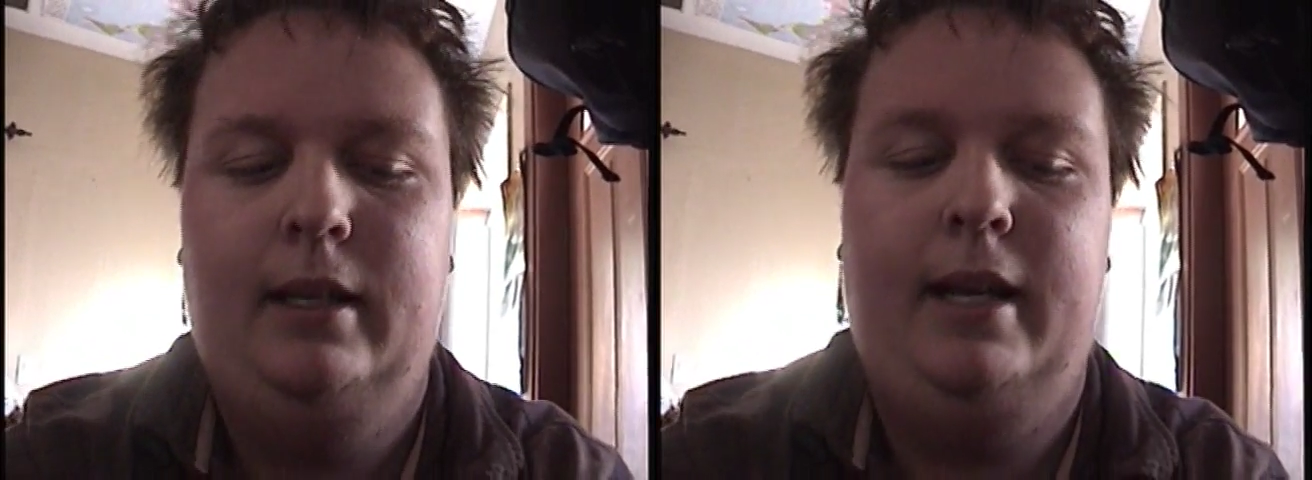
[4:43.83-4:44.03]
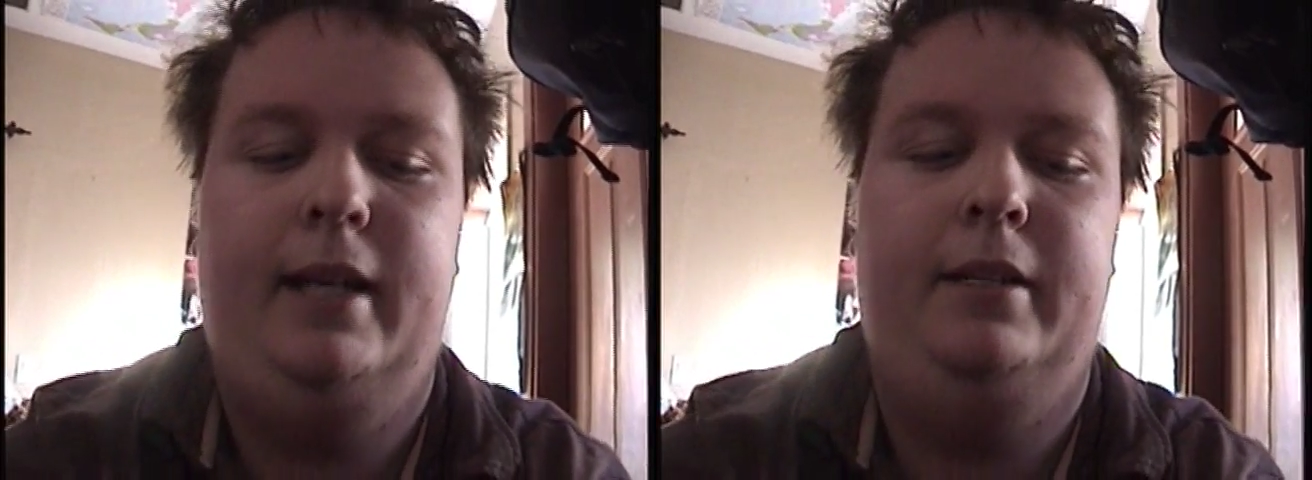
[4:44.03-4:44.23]

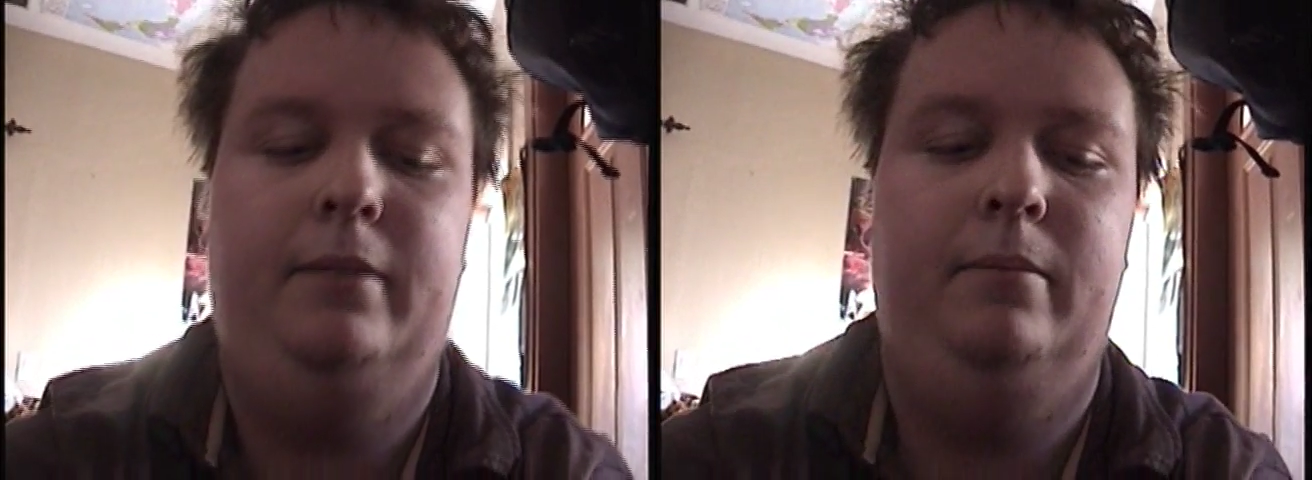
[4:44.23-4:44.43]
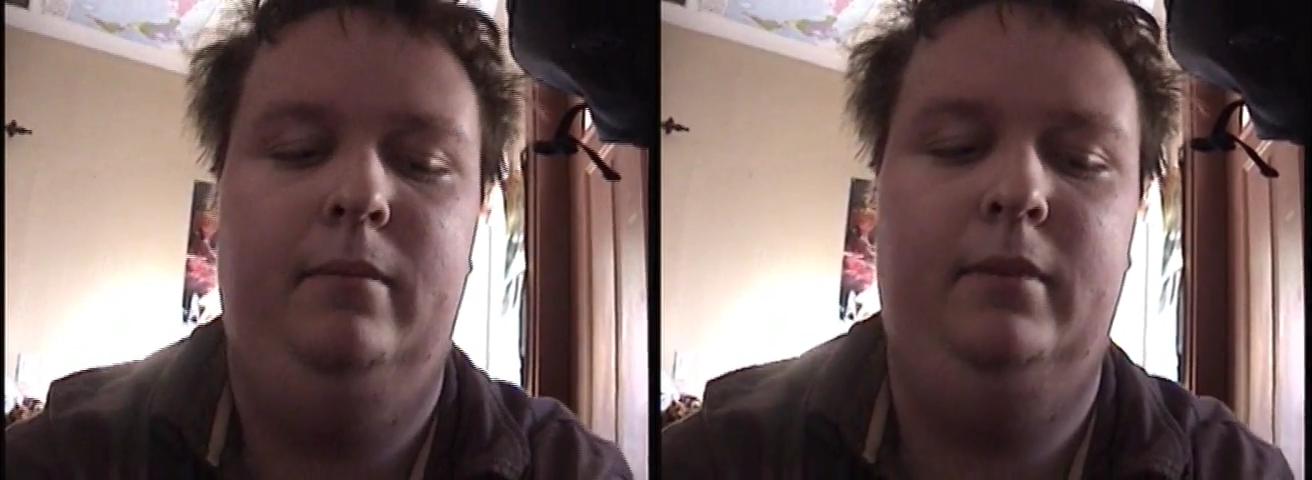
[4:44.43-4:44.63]

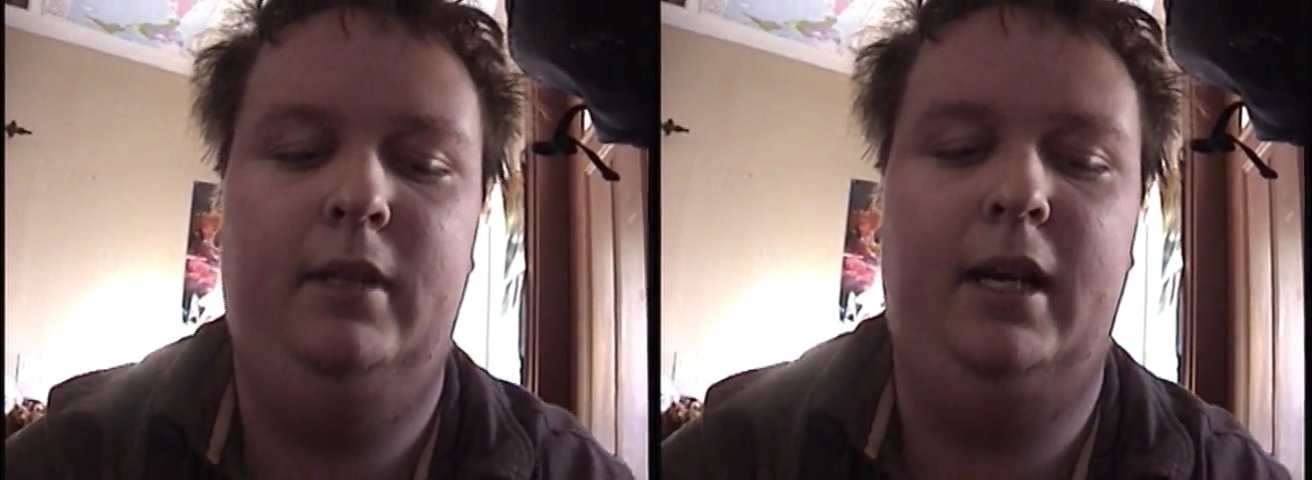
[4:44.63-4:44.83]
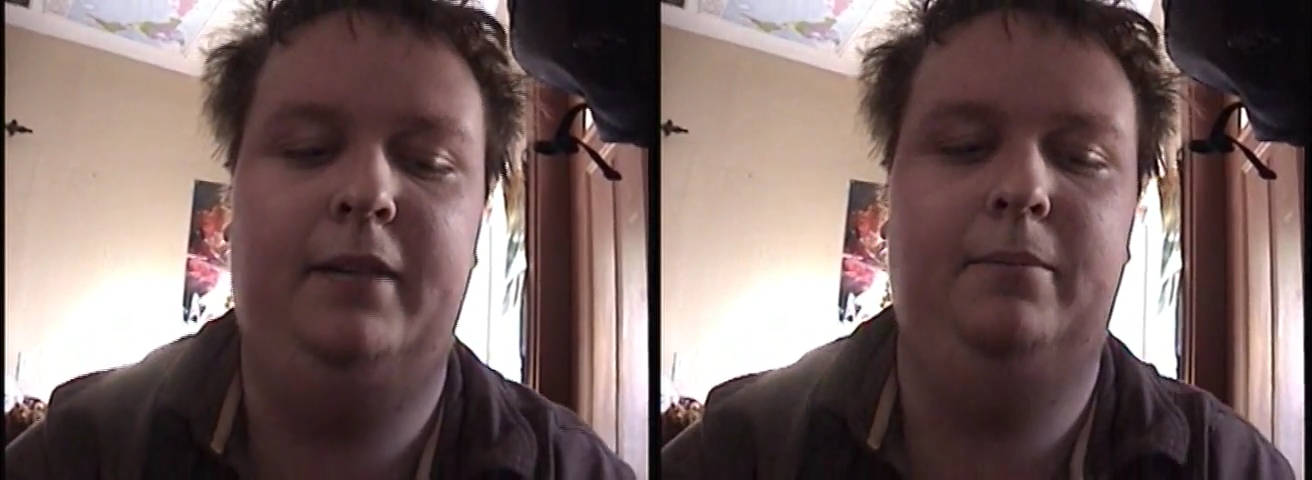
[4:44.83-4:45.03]
and
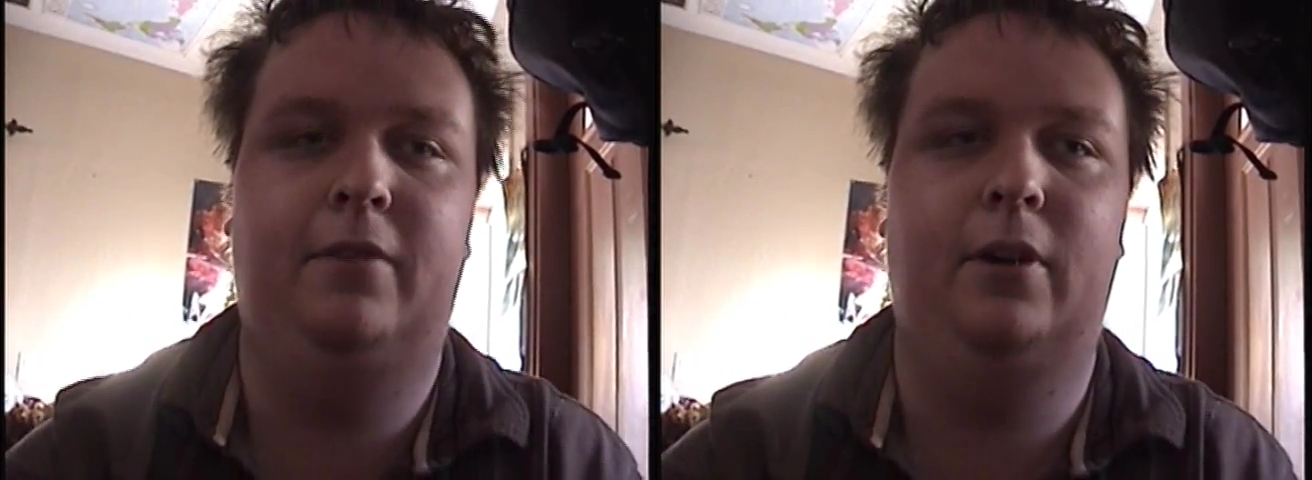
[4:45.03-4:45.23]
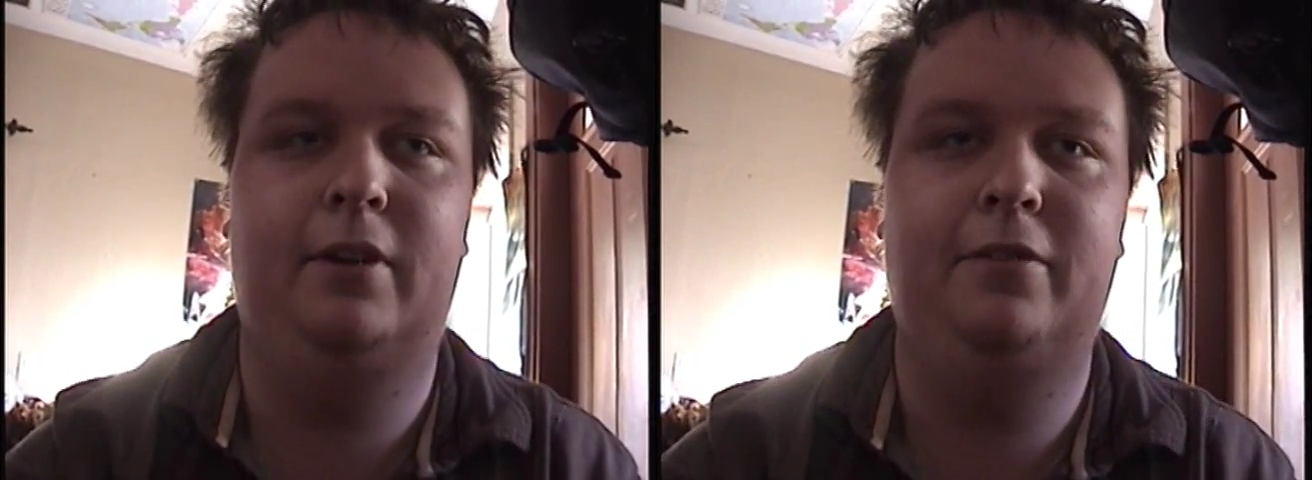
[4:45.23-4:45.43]
not
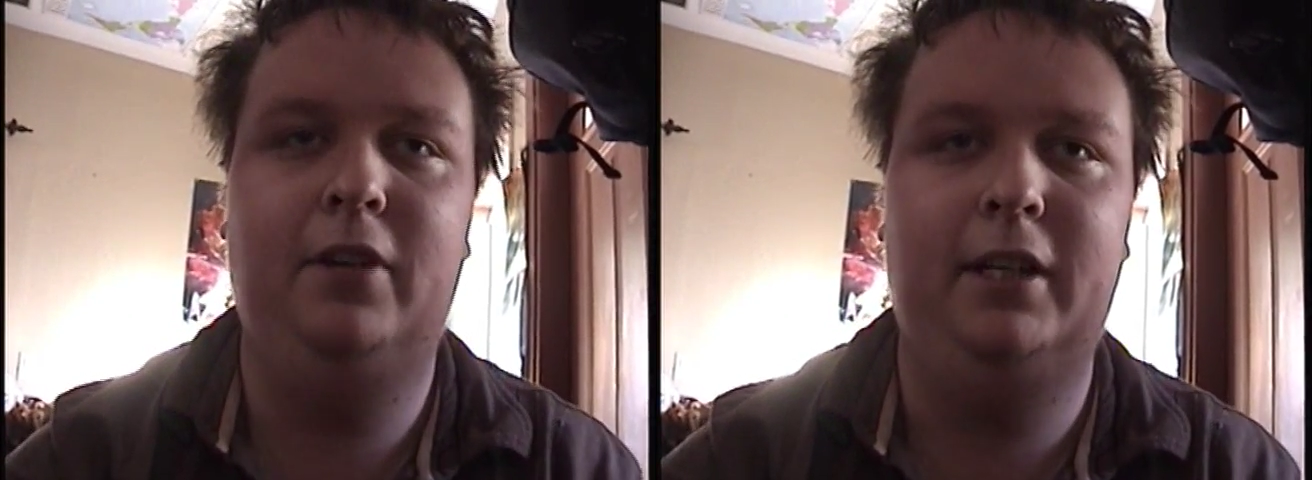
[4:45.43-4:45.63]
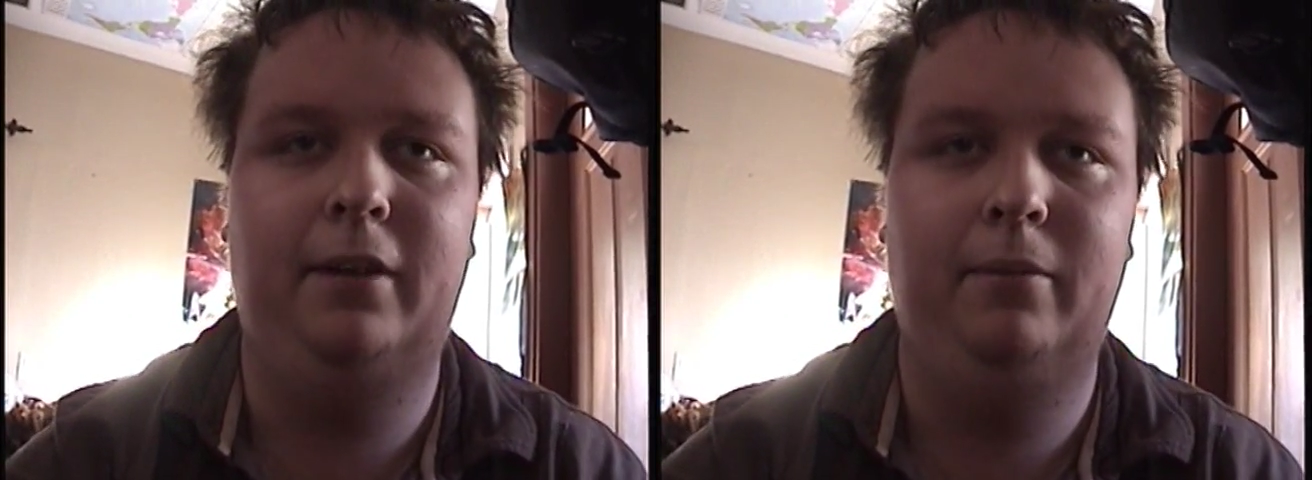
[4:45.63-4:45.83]
very
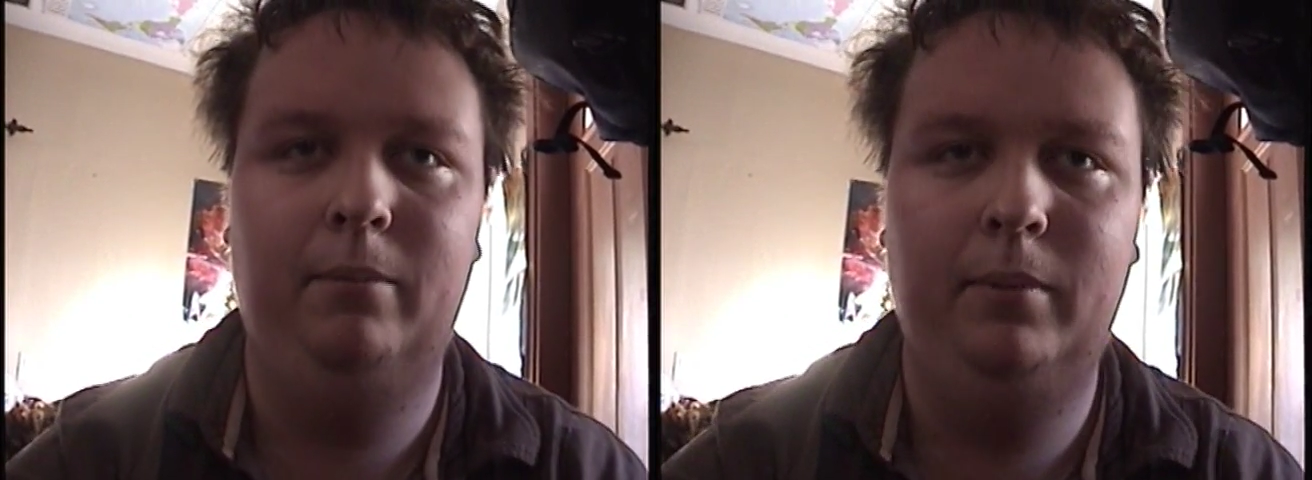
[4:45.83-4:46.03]
fun.